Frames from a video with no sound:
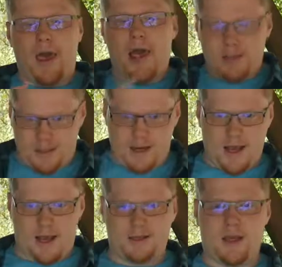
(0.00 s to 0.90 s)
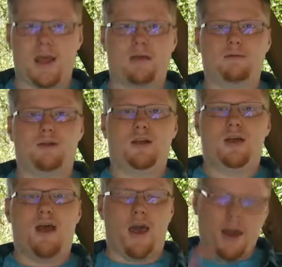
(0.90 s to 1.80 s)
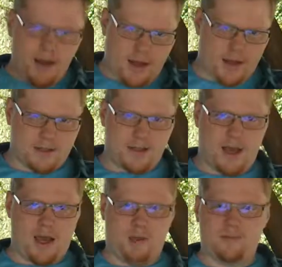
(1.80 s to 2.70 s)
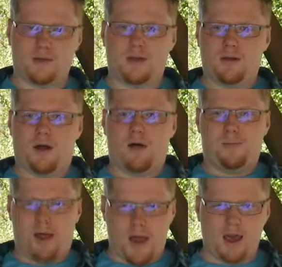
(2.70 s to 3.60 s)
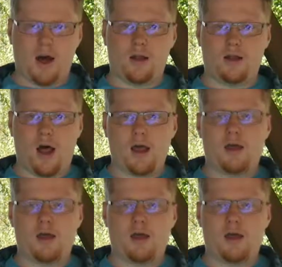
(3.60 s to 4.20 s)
SNES games, NES games, playing online.